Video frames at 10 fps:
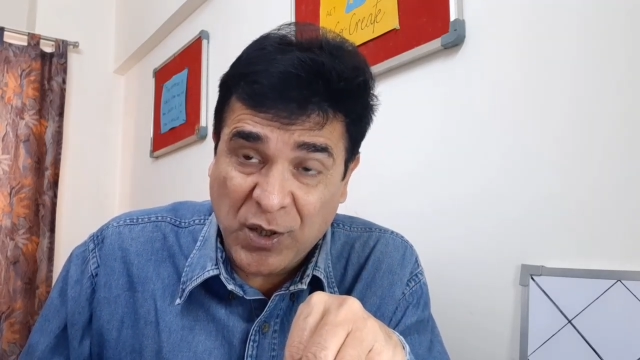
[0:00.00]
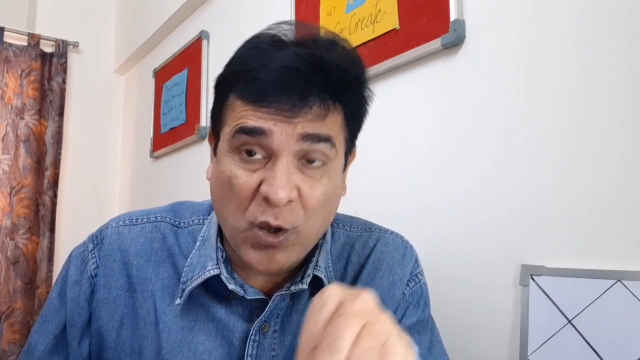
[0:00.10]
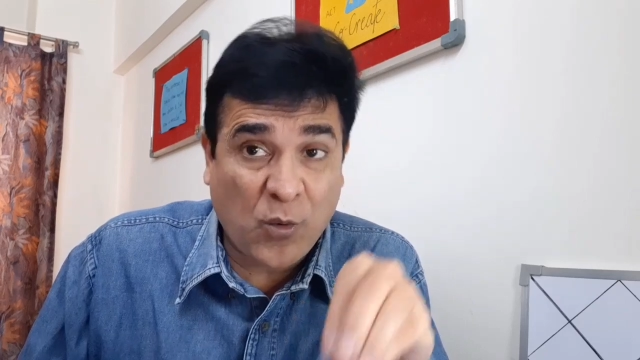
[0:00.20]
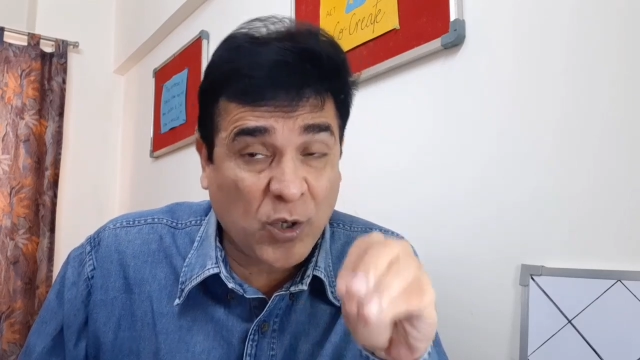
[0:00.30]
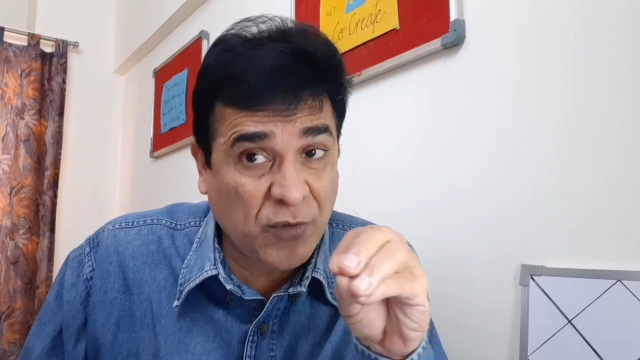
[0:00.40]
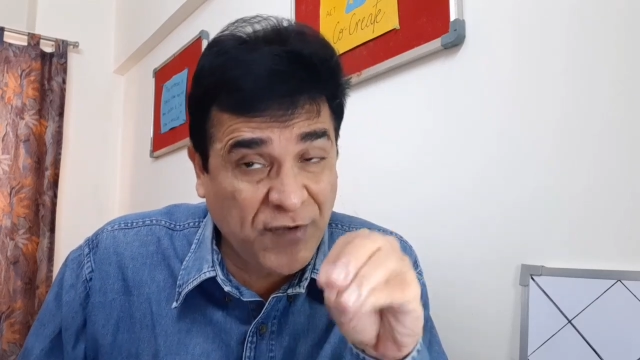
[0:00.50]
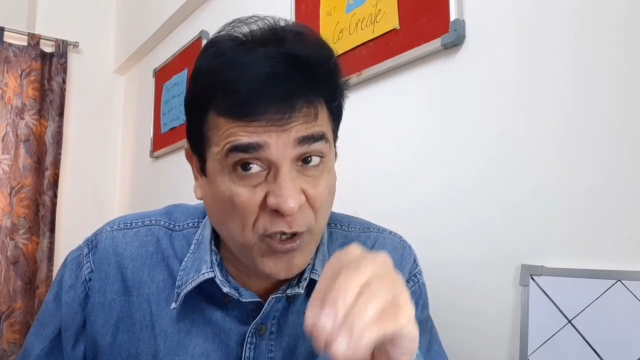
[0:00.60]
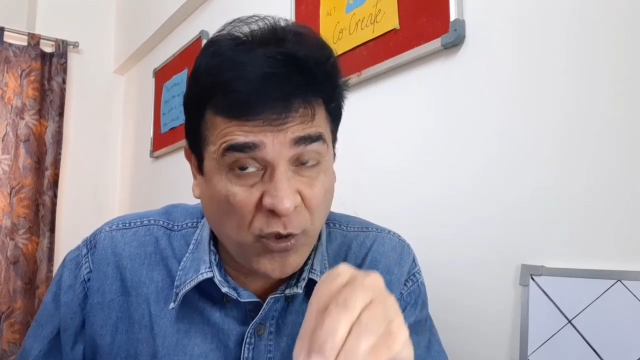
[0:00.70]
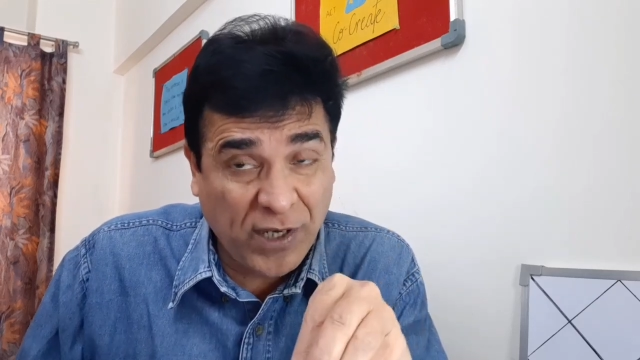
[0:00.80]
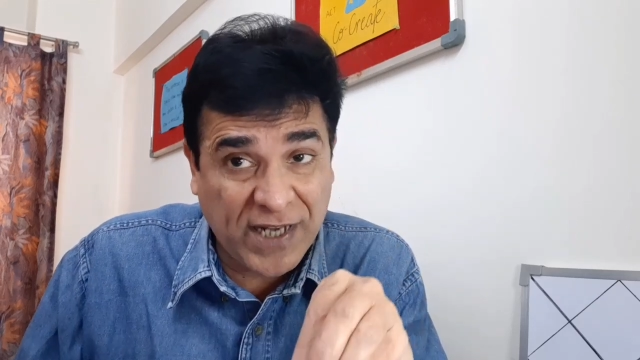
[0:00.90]
or what we
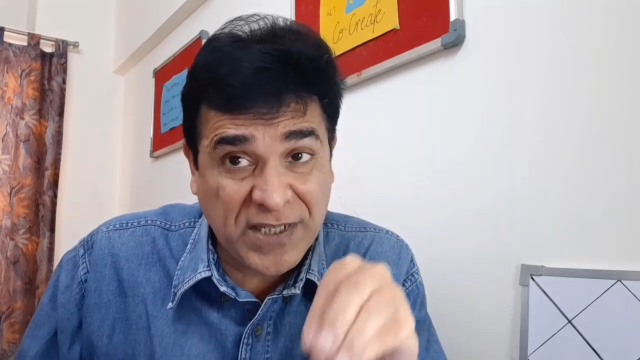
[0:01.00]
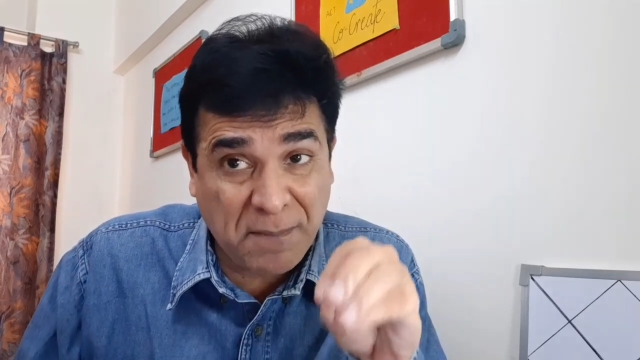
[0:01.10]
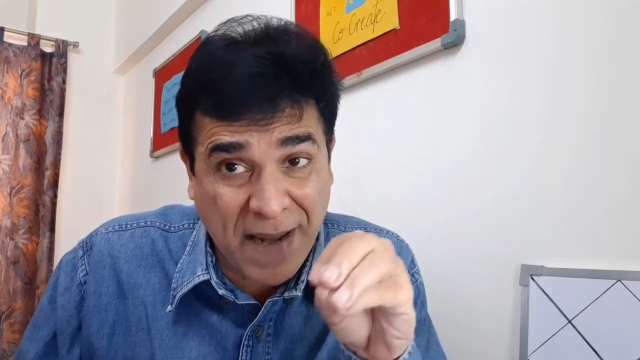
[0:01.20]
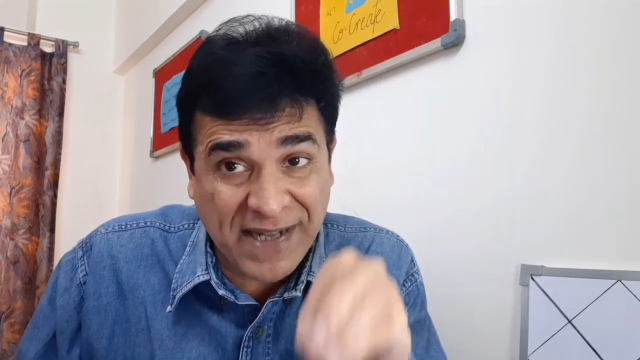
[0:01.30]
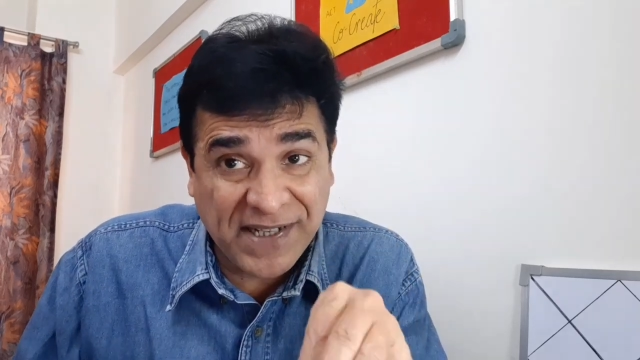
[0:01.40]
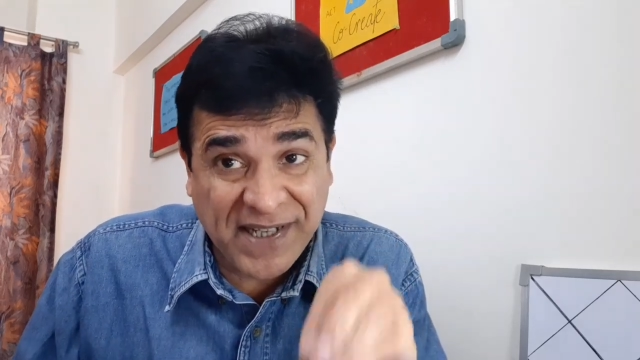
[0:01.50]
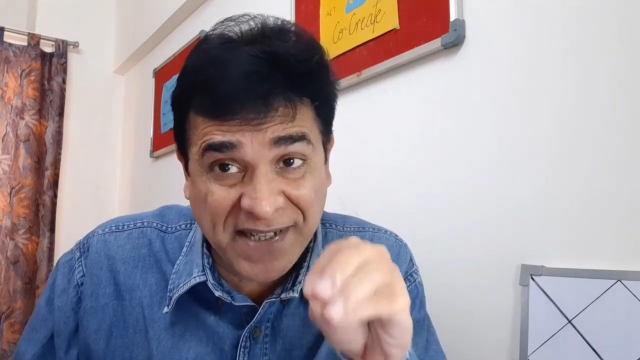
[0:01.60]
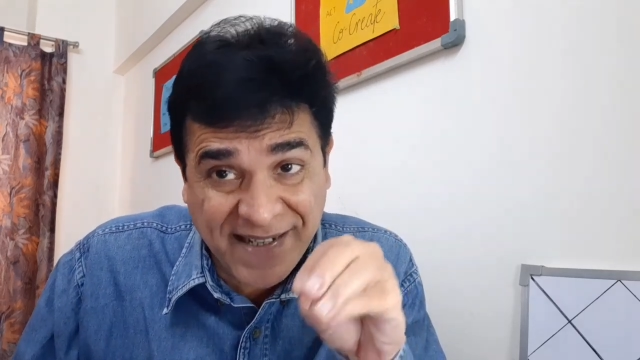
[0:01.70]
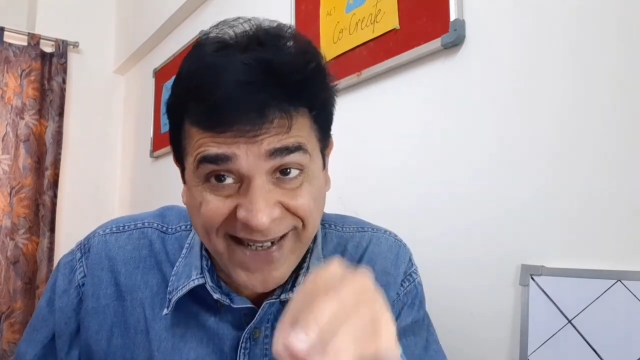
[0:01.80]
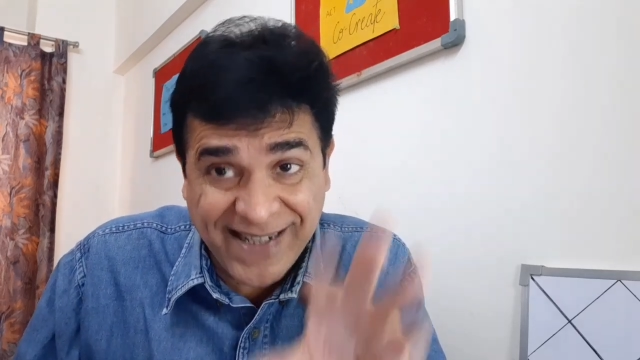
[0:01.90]
call as a
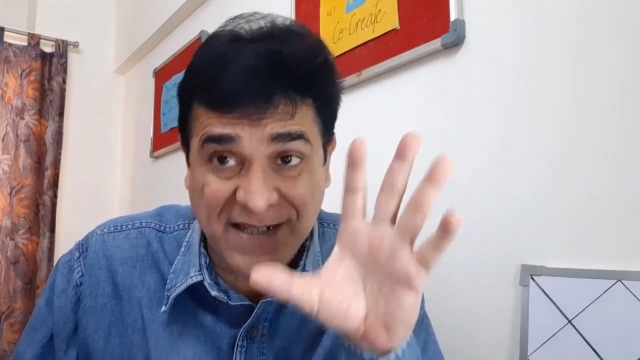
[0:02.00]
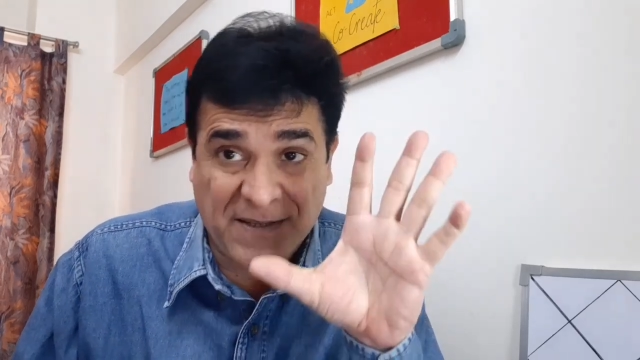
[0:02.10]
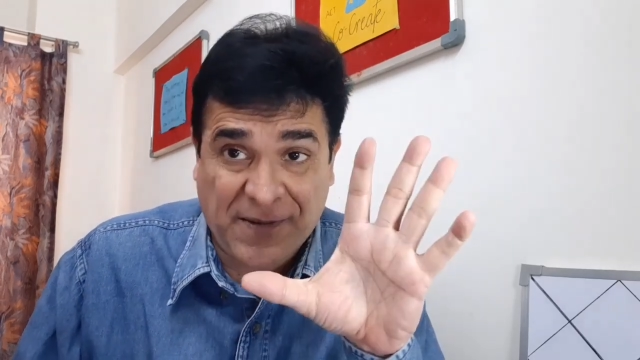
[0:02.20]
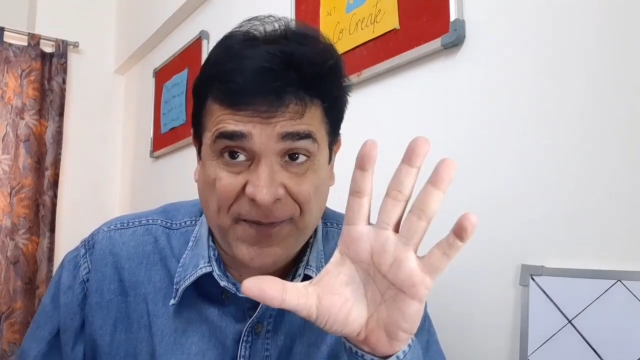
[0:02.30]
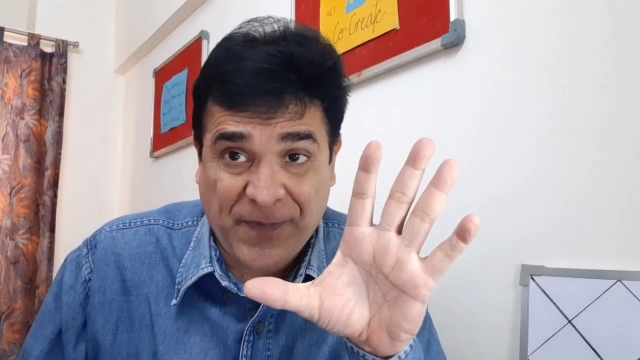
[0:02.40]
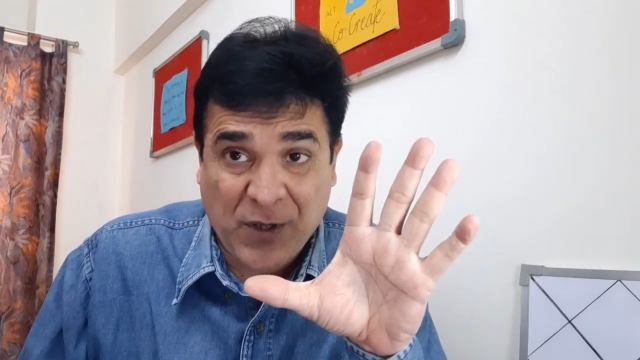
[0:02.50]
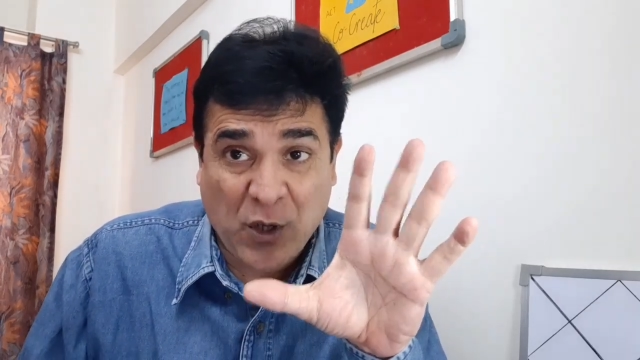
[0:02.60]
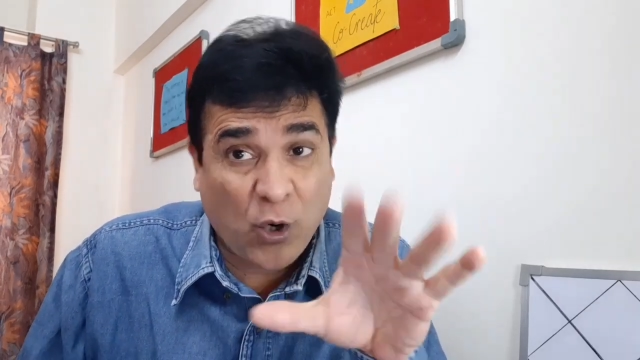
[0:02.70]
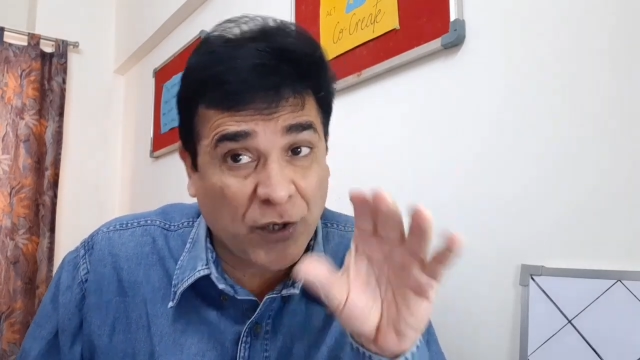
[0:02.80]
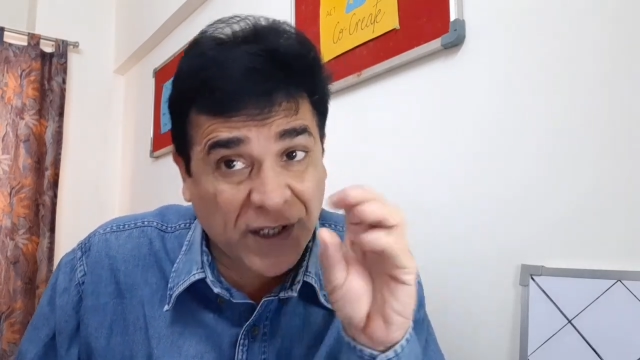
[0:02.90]
magnetic grid
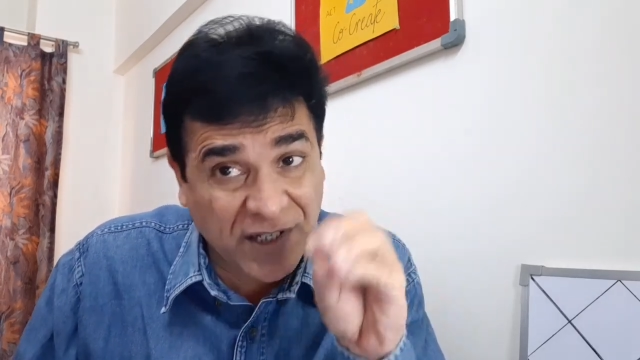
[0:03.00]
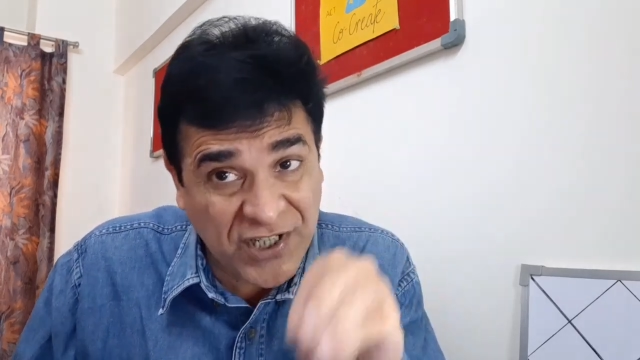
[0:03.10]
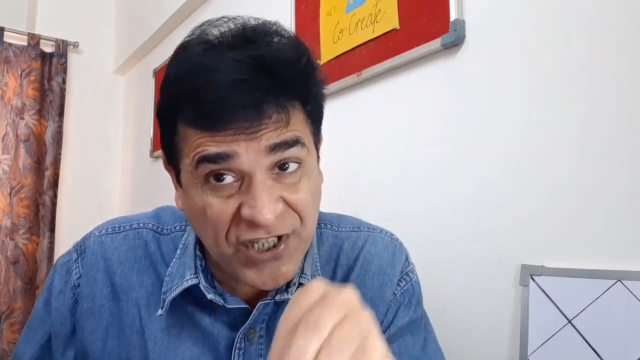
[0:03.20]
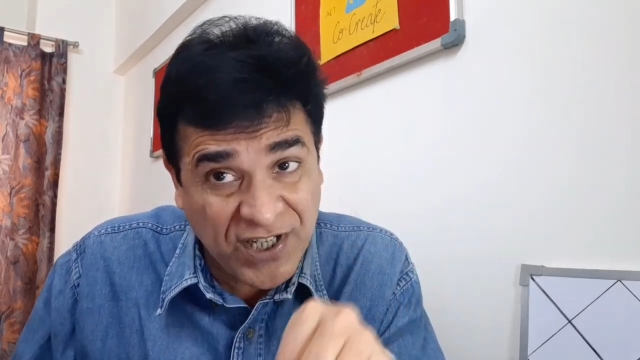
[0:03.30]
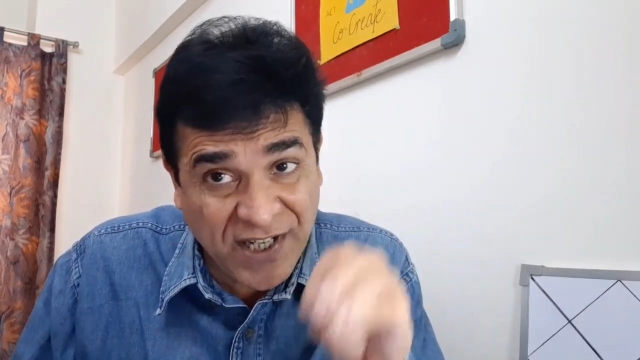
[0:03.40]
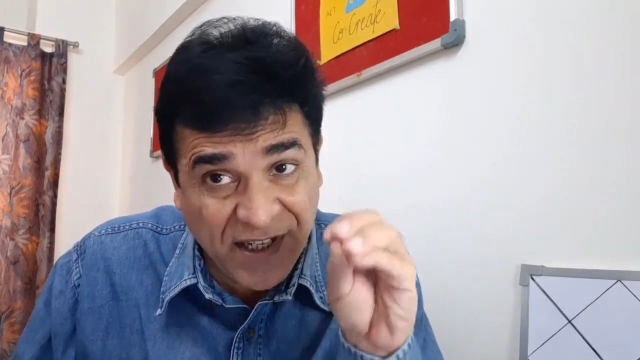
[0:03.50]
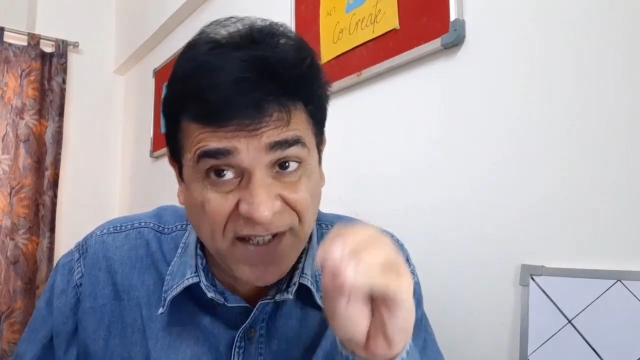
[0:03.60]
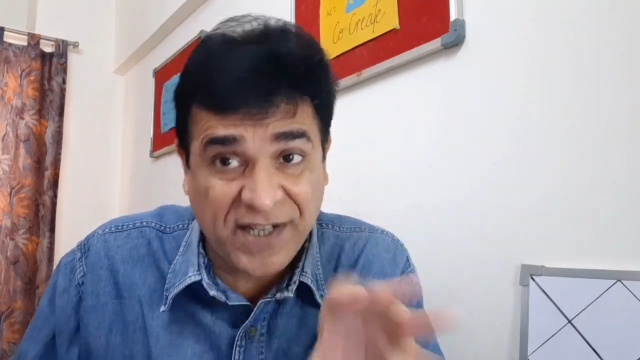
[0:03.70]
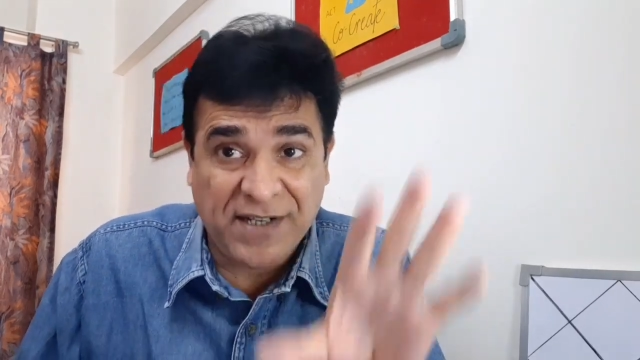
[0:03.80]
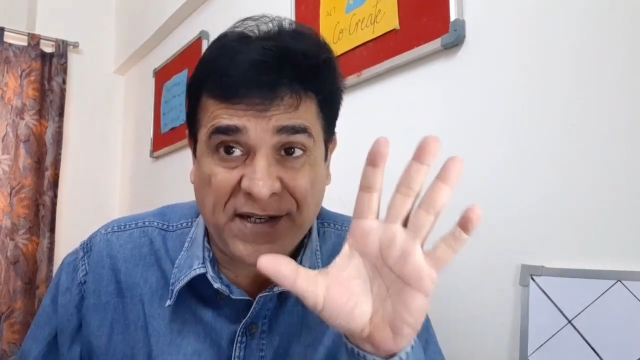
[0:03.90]
or a crystalline
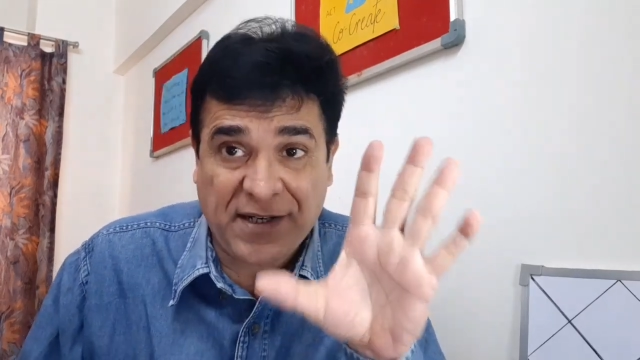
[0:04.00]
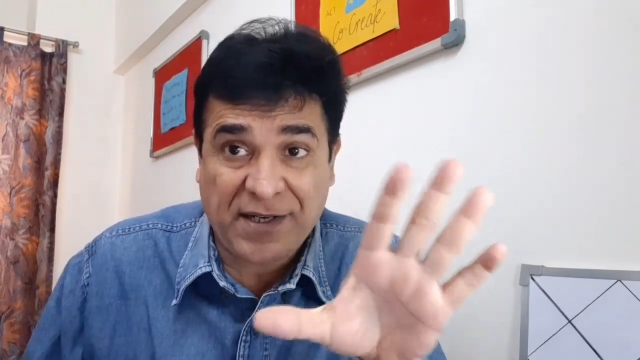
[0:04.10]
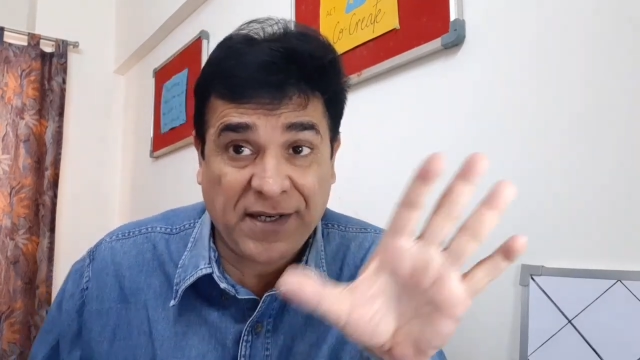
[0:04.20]
grid.